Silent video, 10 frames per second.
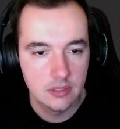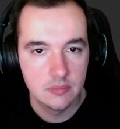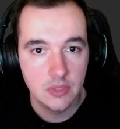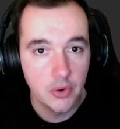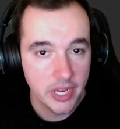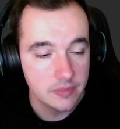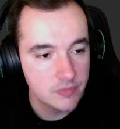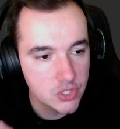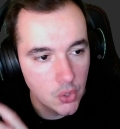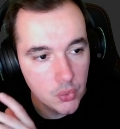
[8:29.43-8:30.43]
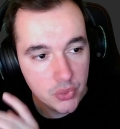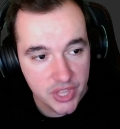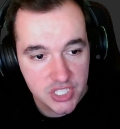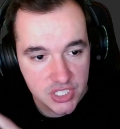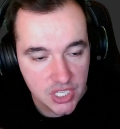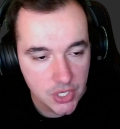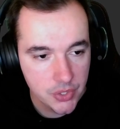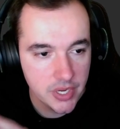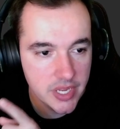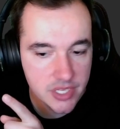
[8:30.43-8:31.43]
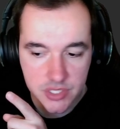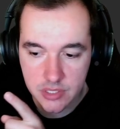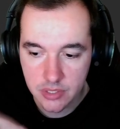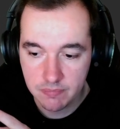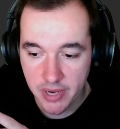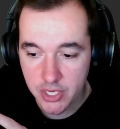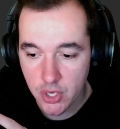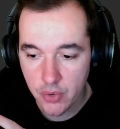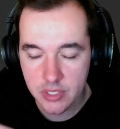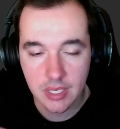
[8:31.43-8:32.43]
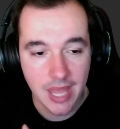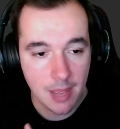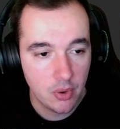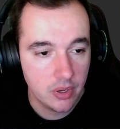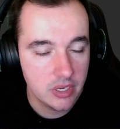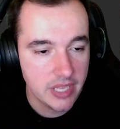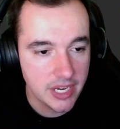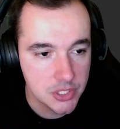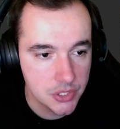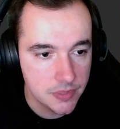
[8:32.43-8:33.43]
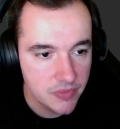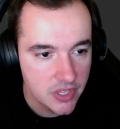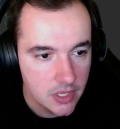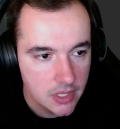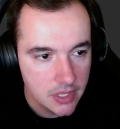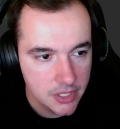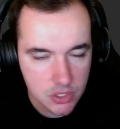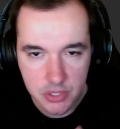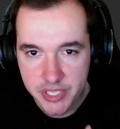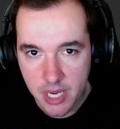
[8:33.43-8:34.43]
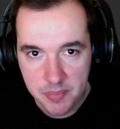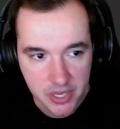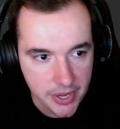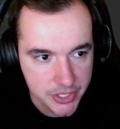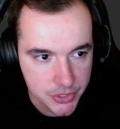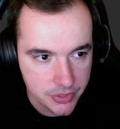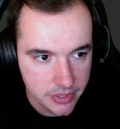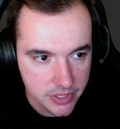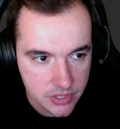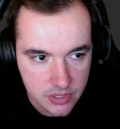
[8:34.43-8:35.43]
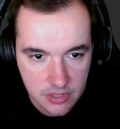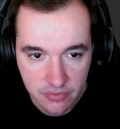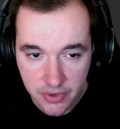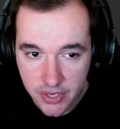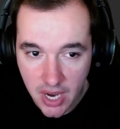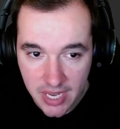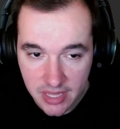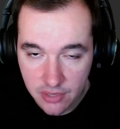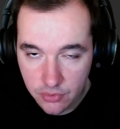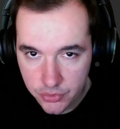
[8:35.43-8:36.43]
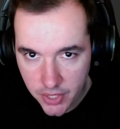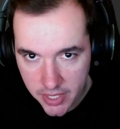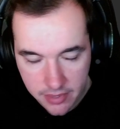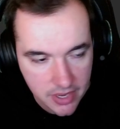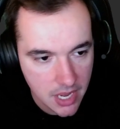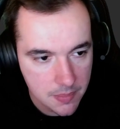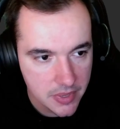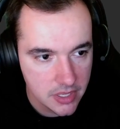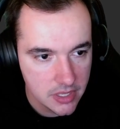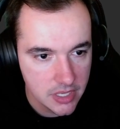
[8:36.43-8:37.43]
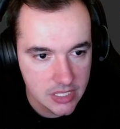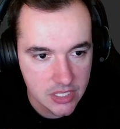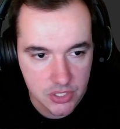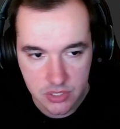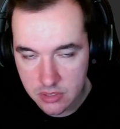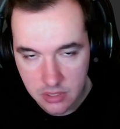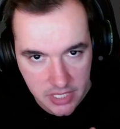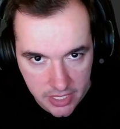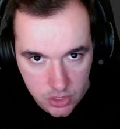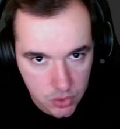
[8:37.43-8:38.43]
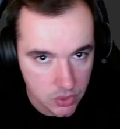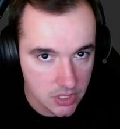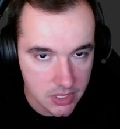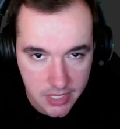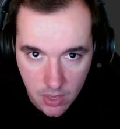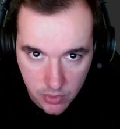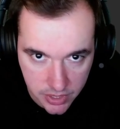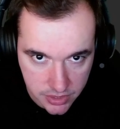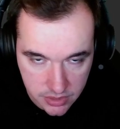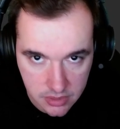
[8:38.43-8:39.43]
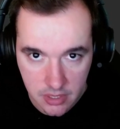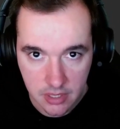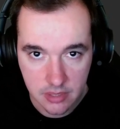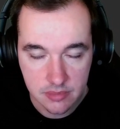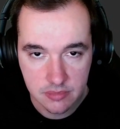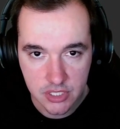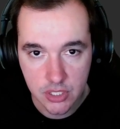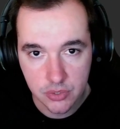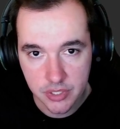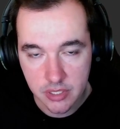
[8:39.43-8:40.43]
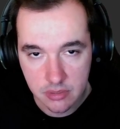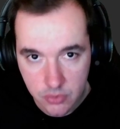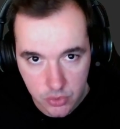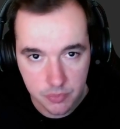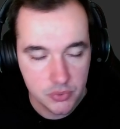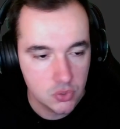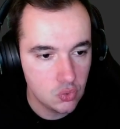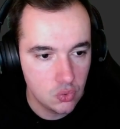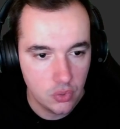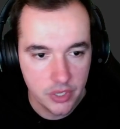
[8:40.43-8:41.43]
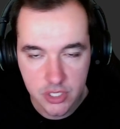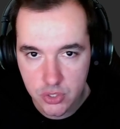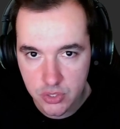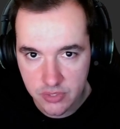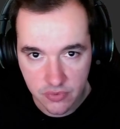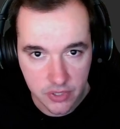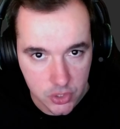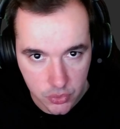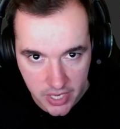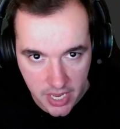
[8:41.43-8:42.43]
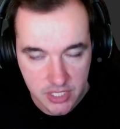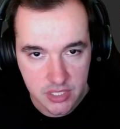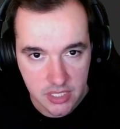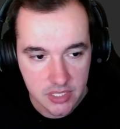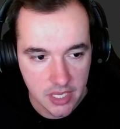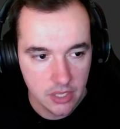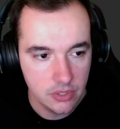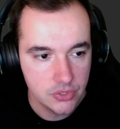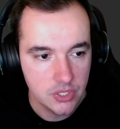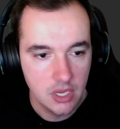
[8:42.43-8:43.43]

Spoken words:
Okay, so this here is my current lab architecture. It's all set up in Azure. It's a very high level diagram. It doesn't get into the network's security groups or into the virtual nets details,